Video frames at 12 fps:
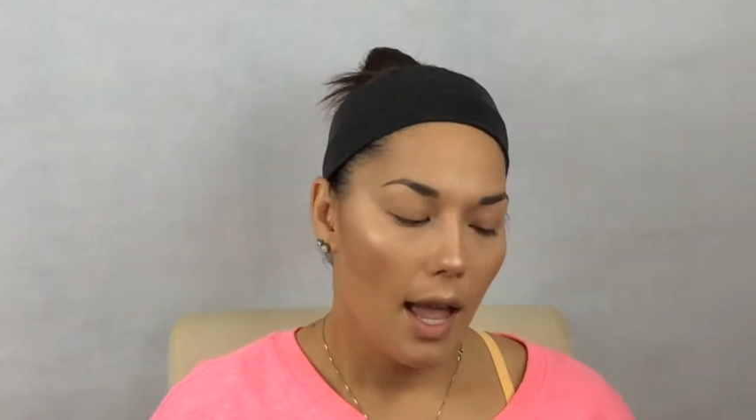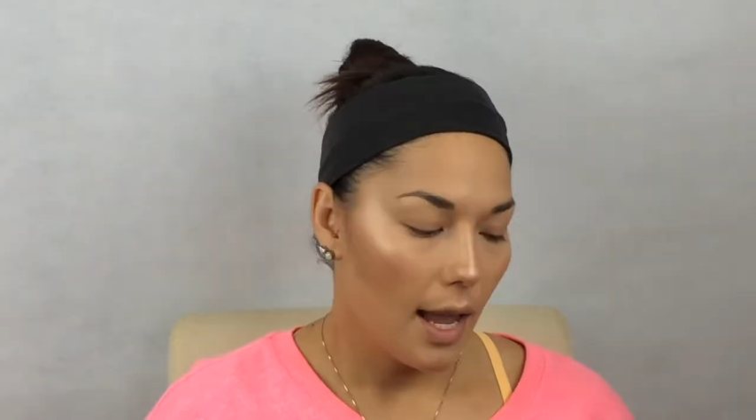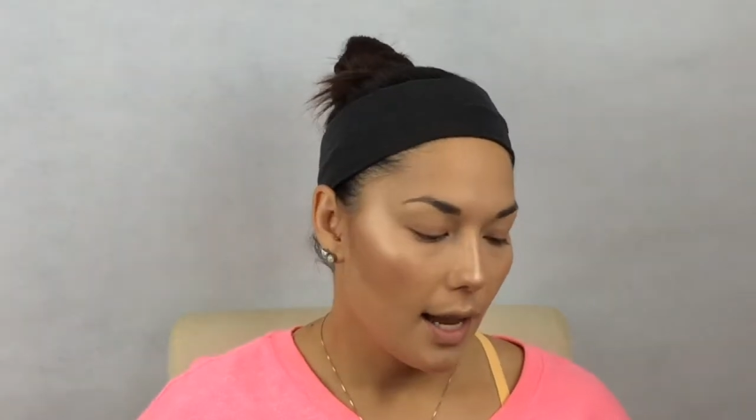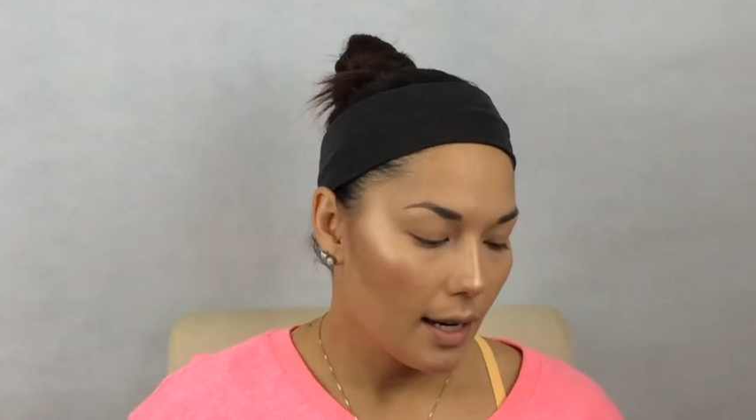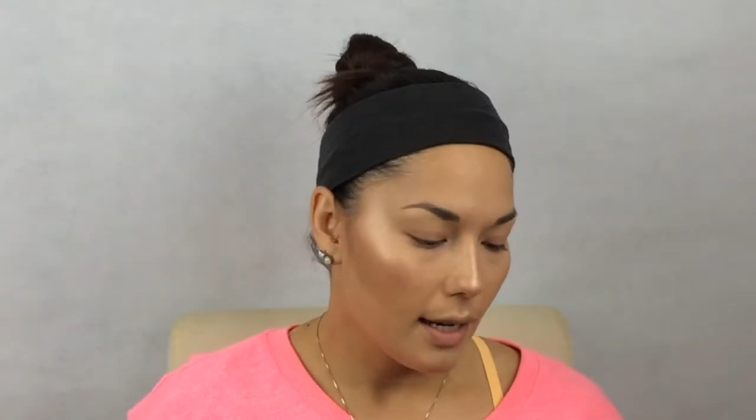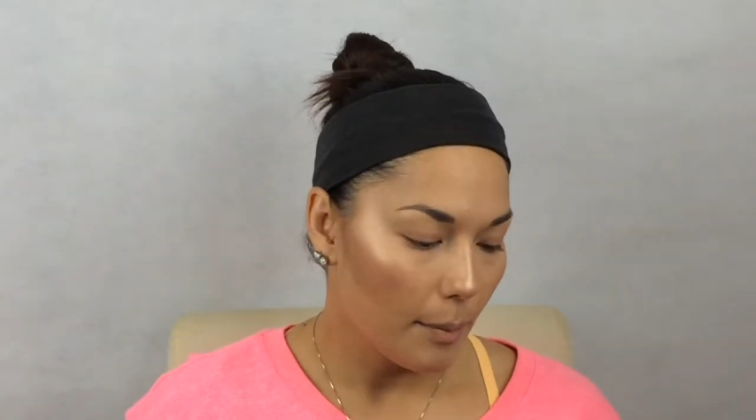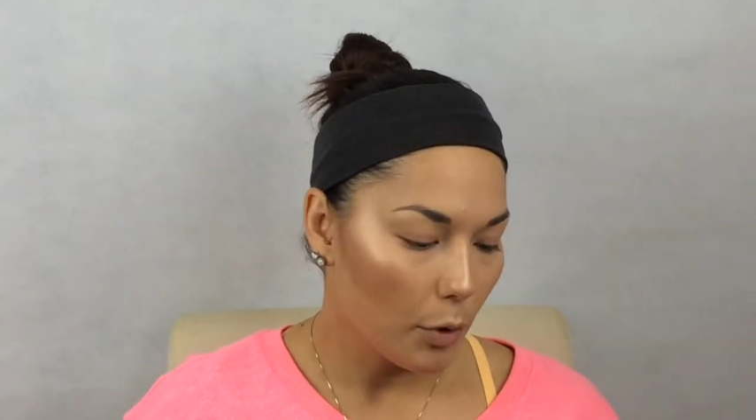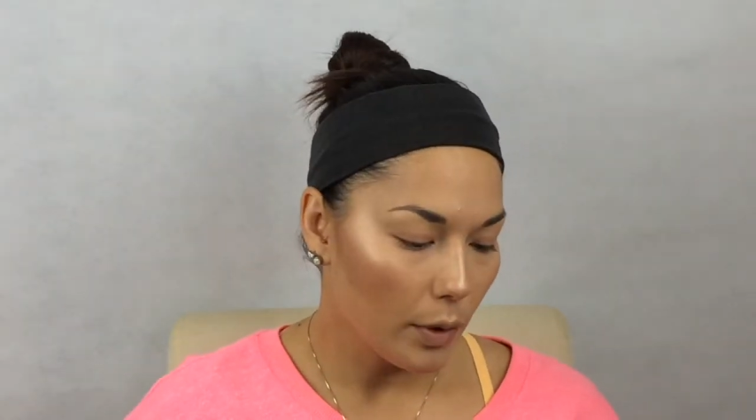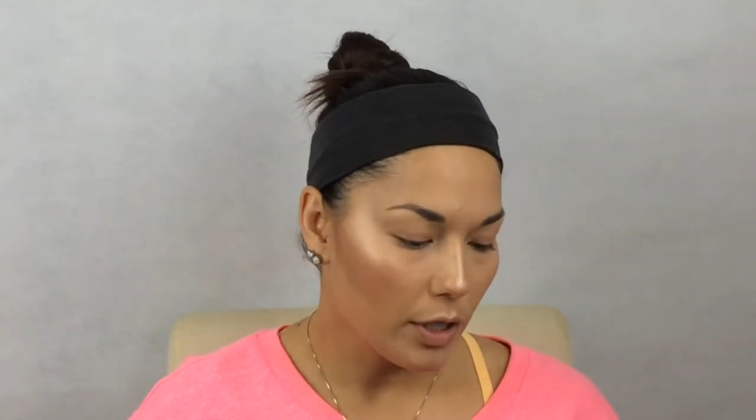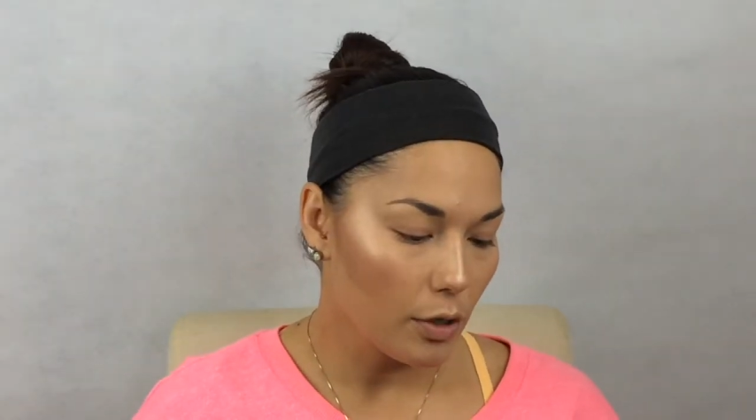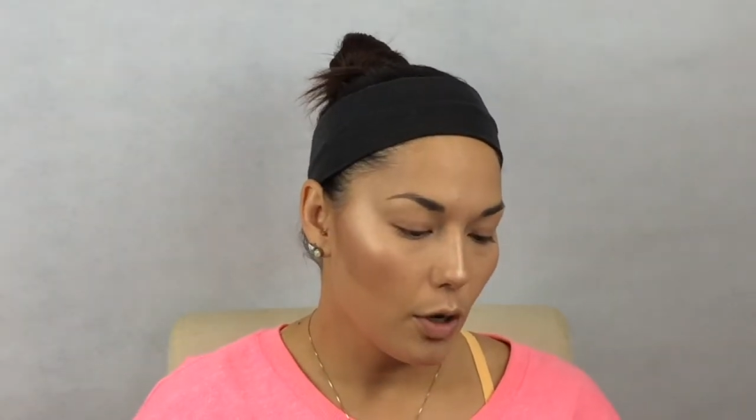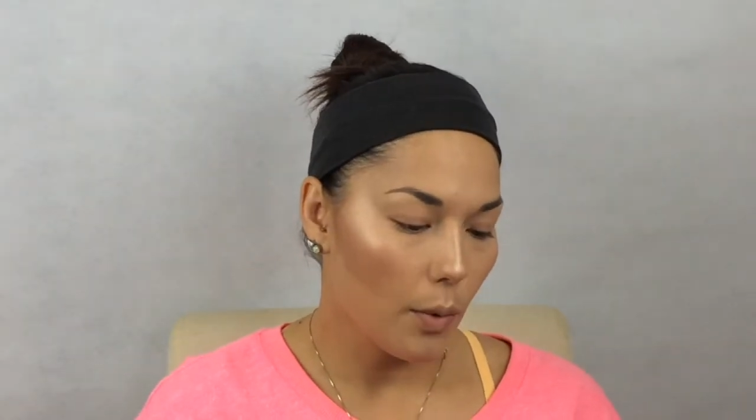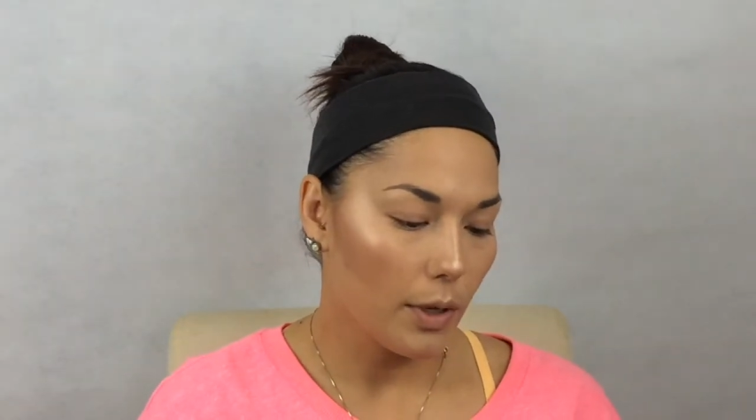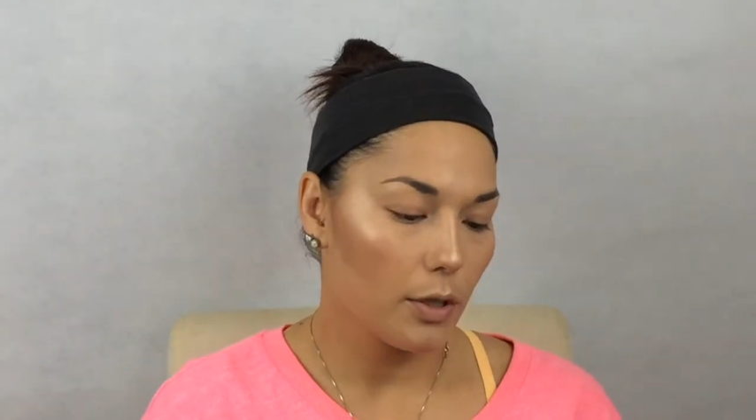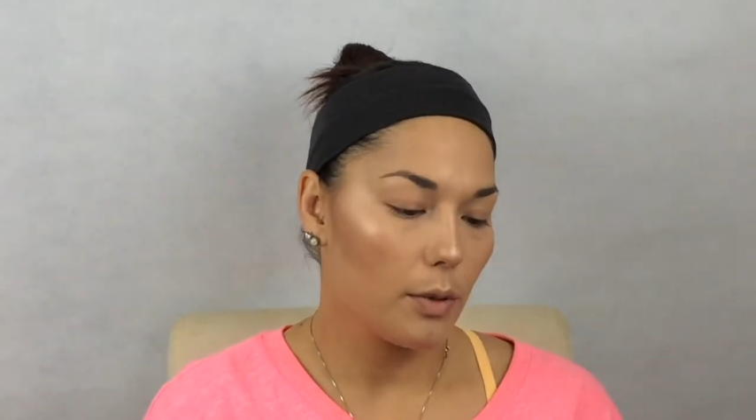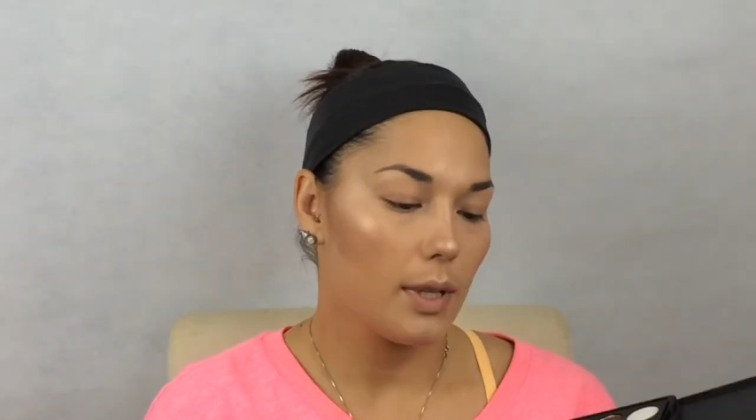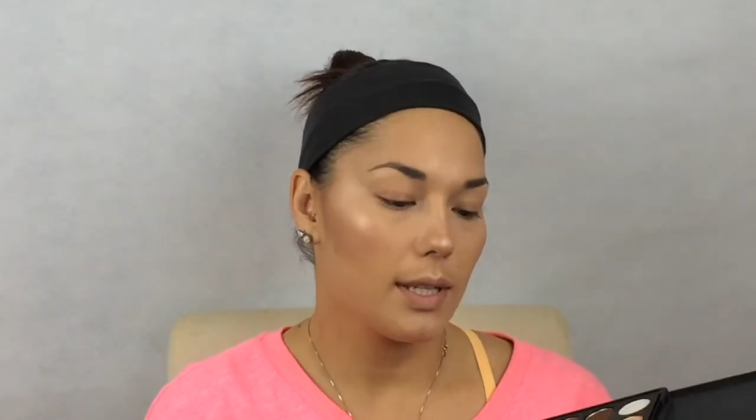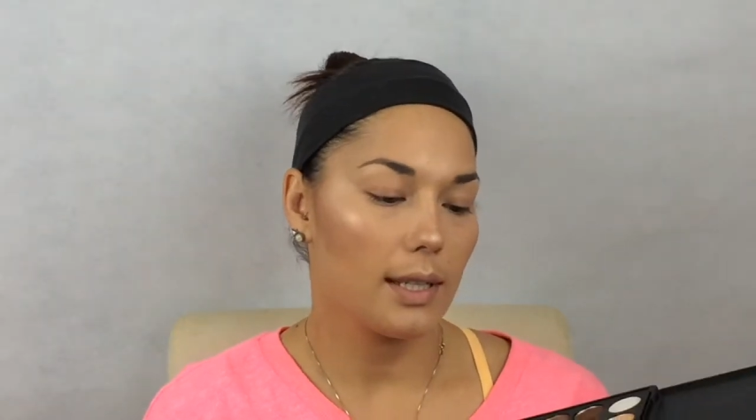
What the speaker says: and I'm going to go into this